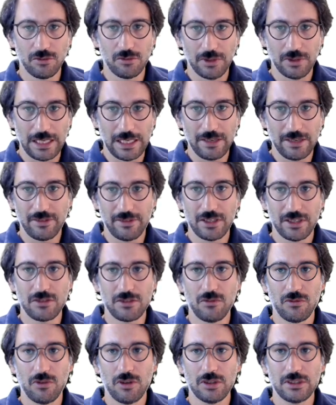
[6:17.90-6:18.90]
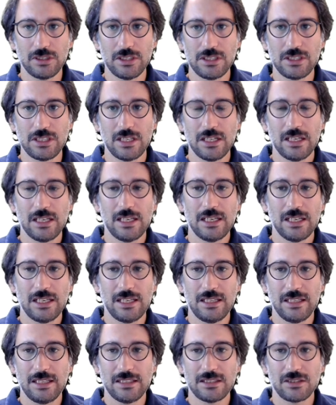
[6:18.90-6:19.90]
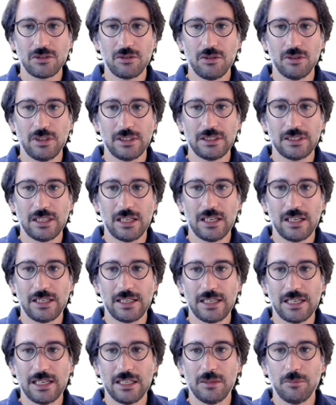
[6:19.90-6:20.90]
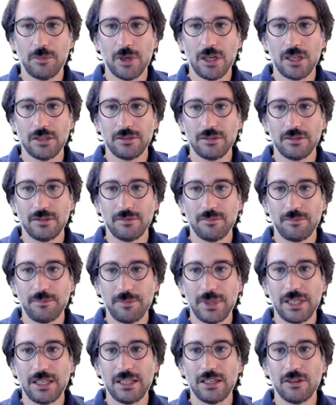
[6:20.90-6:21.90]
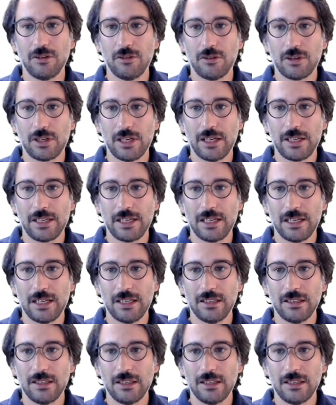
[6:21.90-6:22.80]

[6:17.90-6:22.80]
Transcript: average voltage, and let's call it IL bond B or IL